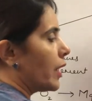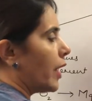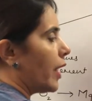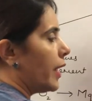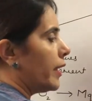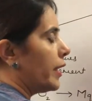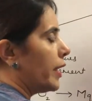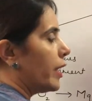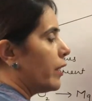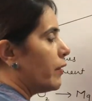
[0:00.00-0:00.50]

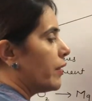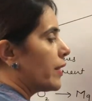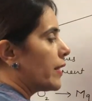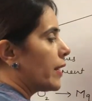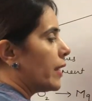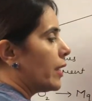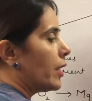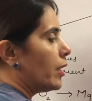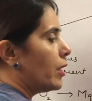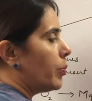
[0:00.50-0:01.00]
And they give a
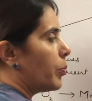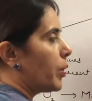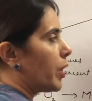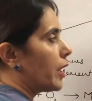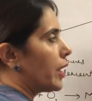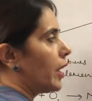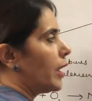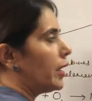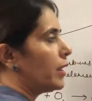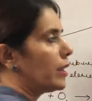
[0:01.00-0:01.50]
single
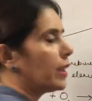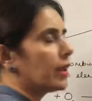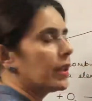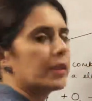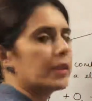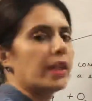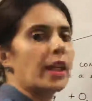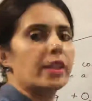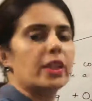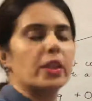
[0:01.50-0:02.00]
product.
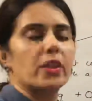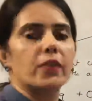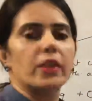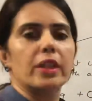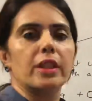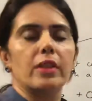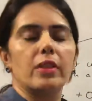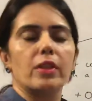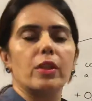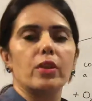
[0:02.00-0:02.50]
That is
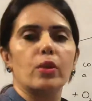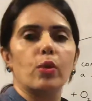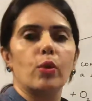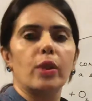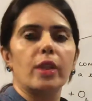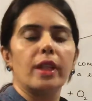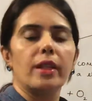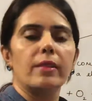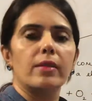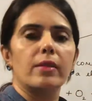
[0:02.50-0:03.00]
why this is
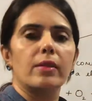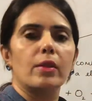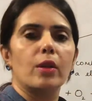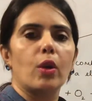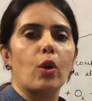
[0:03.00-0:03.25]
known as